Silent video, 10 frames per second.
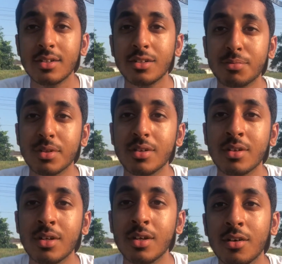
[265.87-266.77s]
He's been
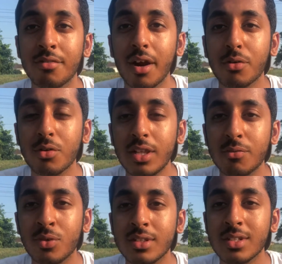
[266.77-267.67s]
viral
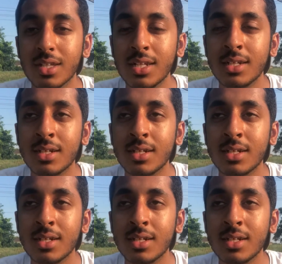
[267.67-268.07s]
recently.